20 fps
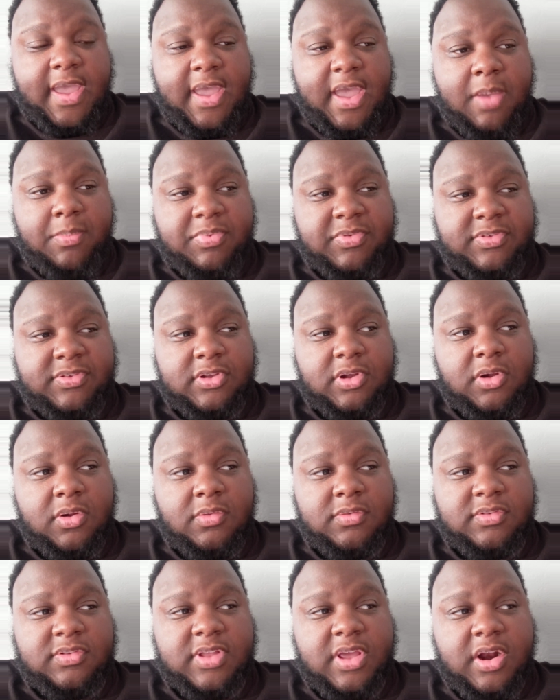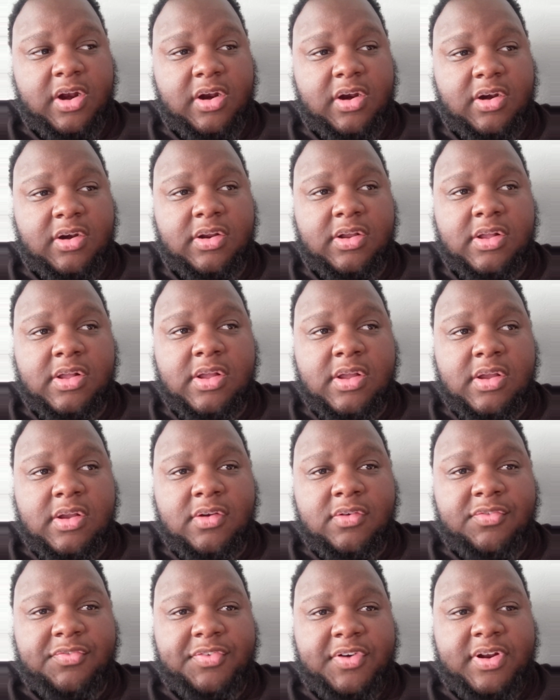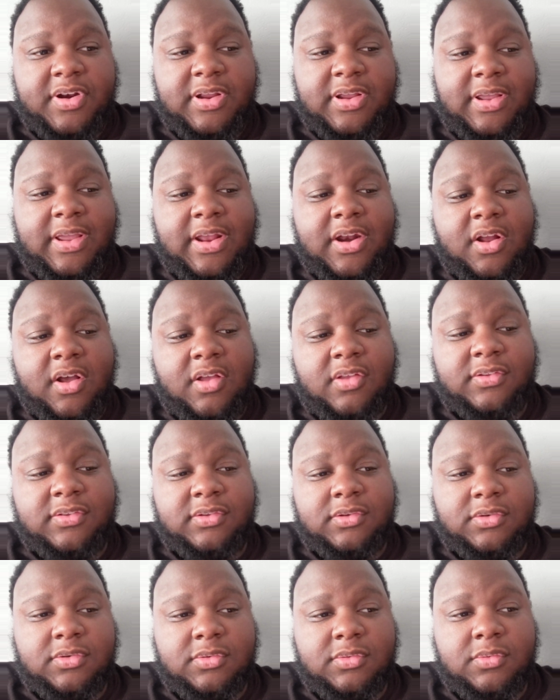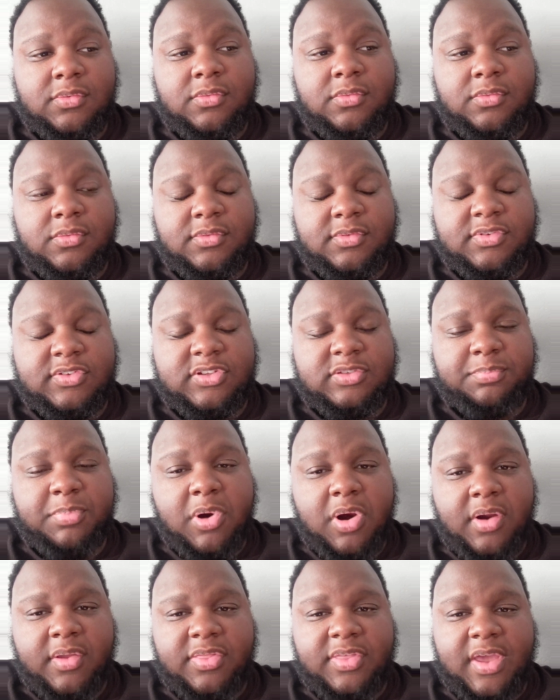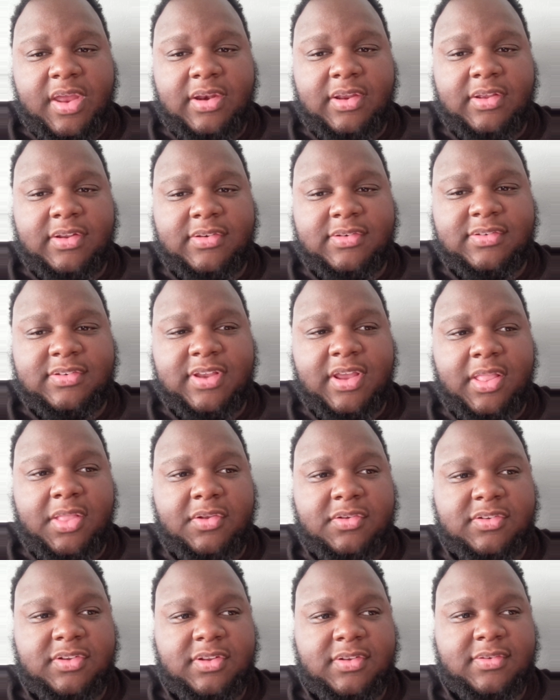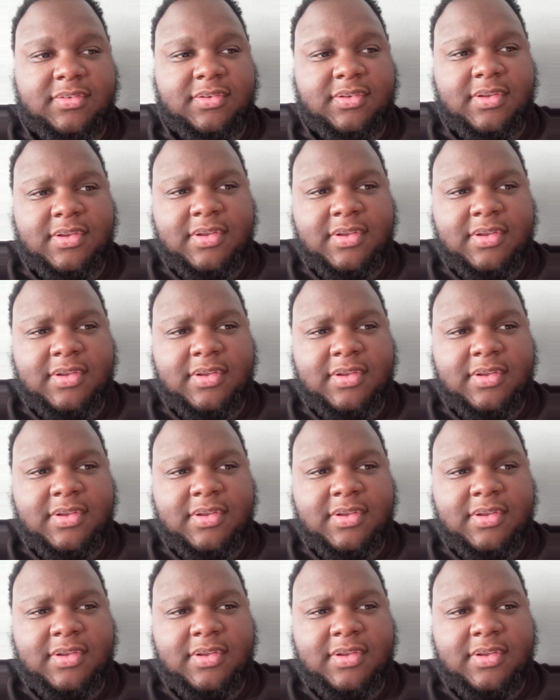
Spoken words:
episodes that are funny and also spark that intelligent